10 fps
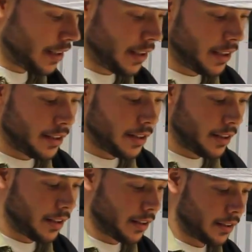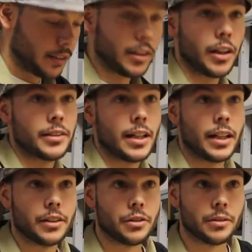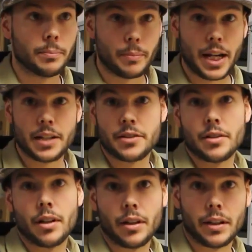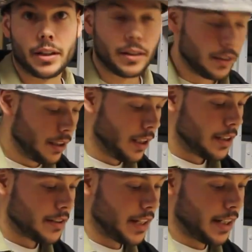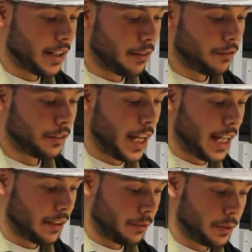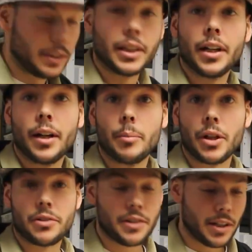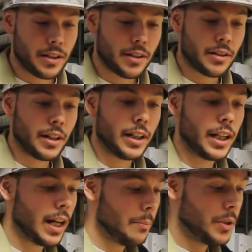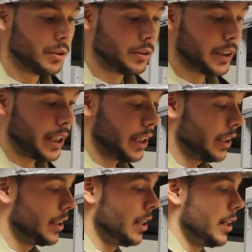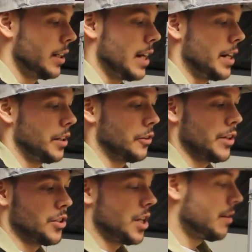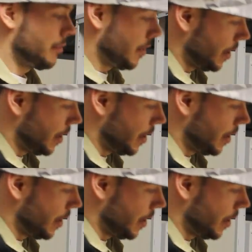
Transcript: and cut it down on the bandsaw, then sanded it flat with the belt sander, and then I milled a 90-degree chamfer